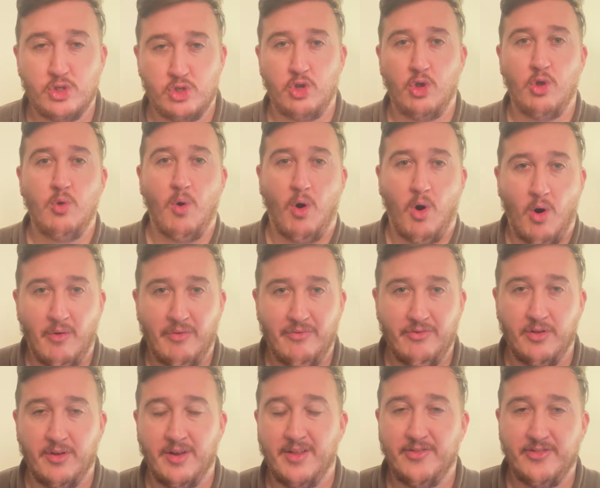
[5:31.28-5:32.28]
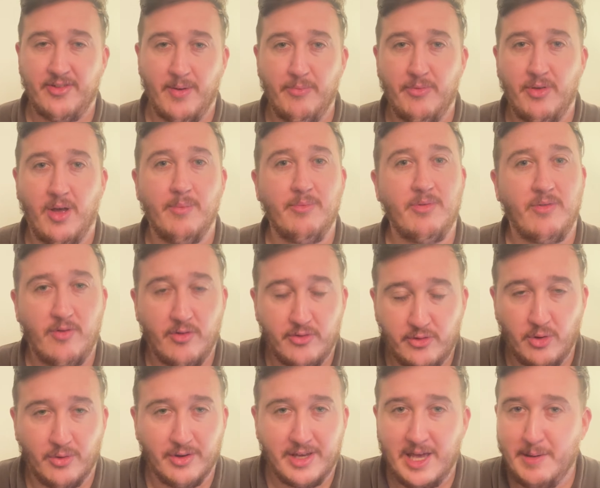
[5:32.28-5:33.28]
too often. And sometimes you've just
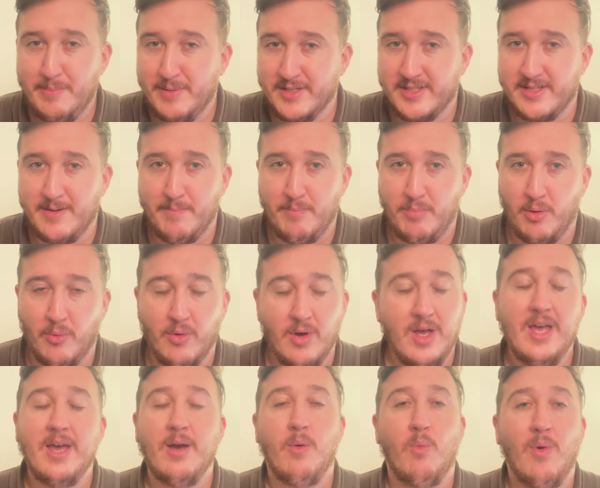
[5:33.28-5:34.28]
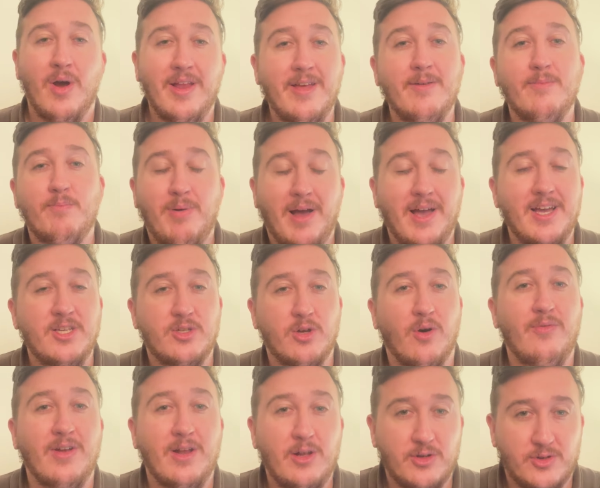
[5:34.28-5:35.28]
got to keep it simple. When it pays
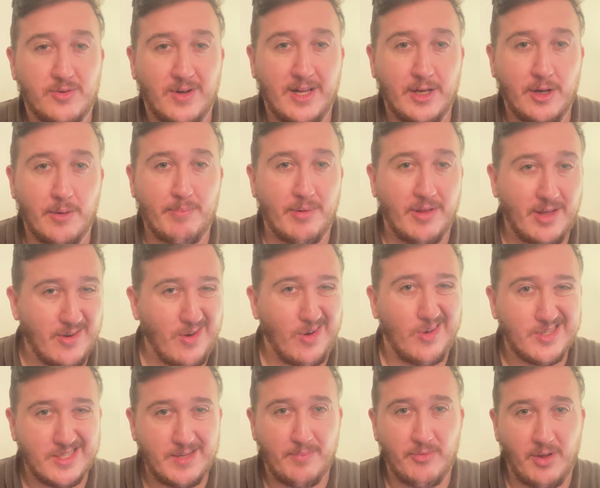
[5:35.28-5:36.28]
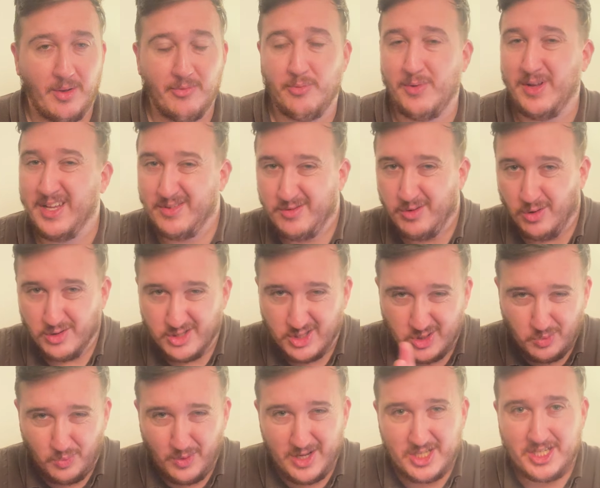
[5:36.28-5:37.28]
off, it looks really good. But there are some times where you've got to
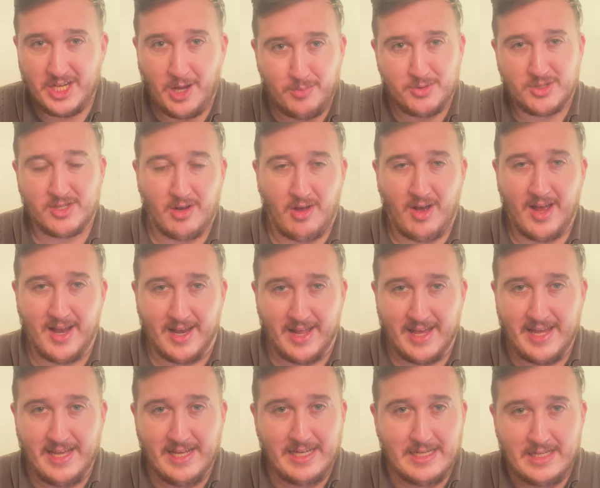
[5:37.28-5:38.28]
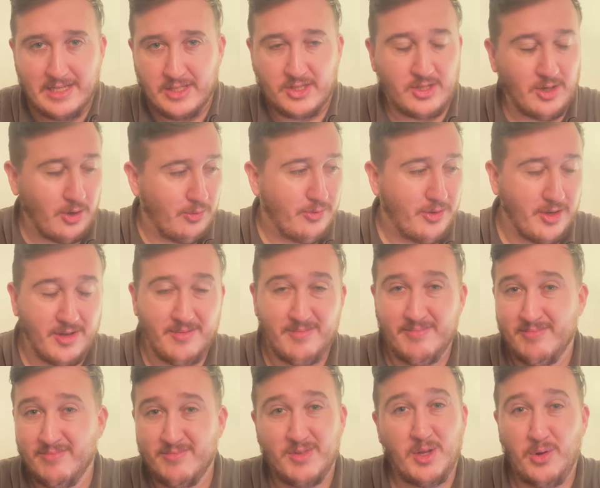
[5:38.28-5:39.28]
switch up slightly so that
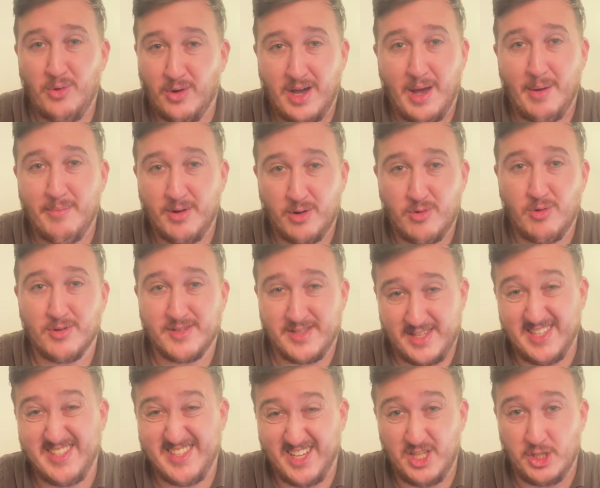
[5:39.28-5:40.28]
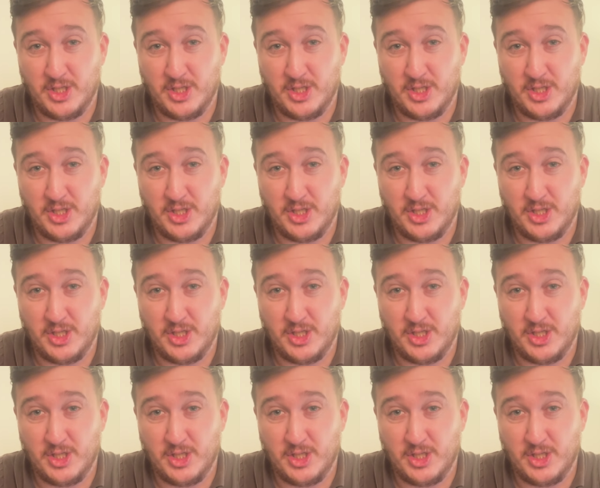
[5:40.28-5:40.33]
you're not coming across this